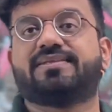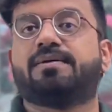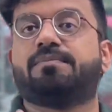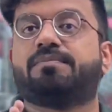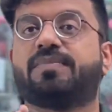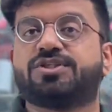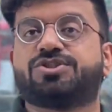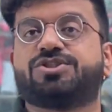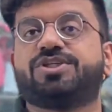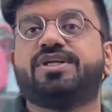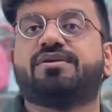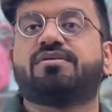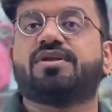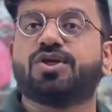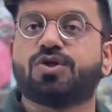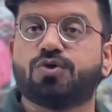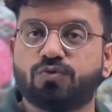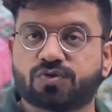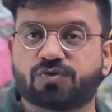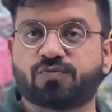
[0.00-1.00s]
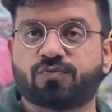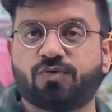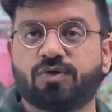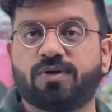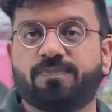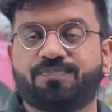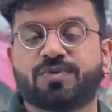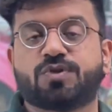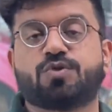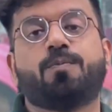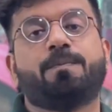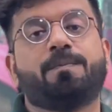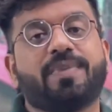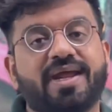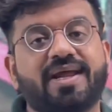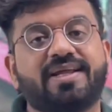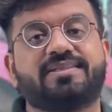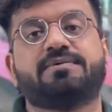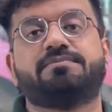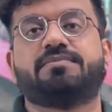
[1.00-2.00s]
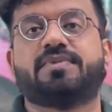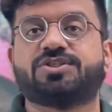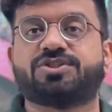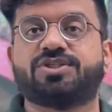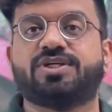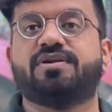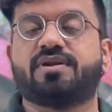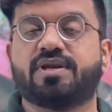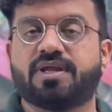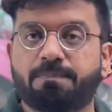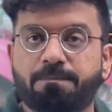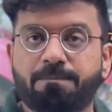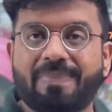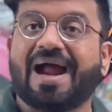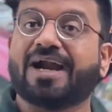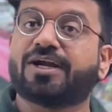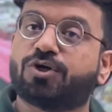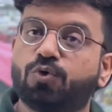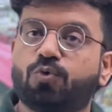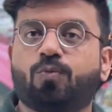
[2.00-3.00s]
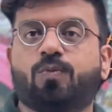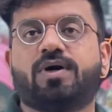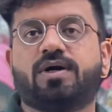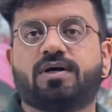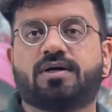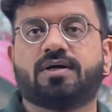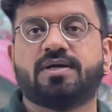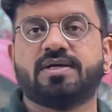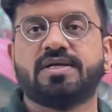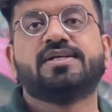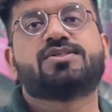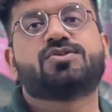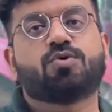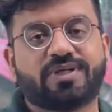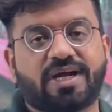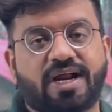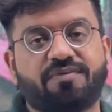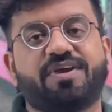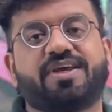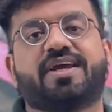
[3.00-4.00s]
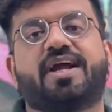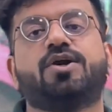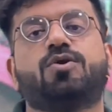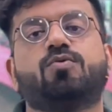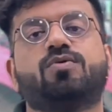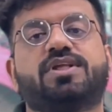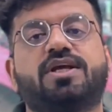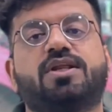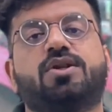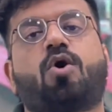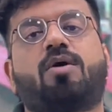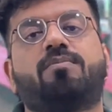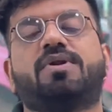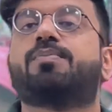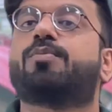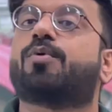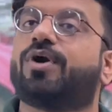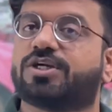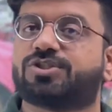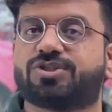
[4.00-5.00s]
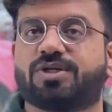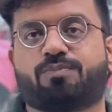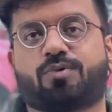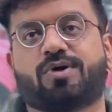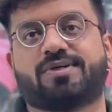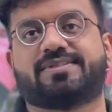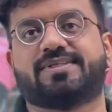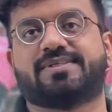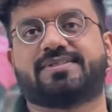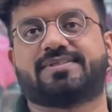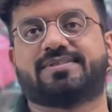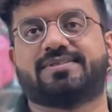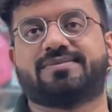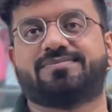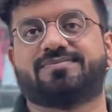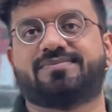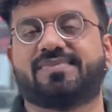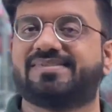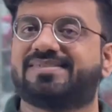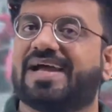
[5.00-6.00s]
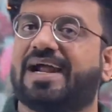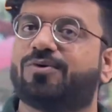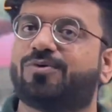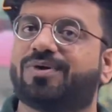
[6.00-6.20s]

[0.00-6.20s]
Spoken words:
the machinery useful, to make the machinery back to work so that we can do the normal production process. Is that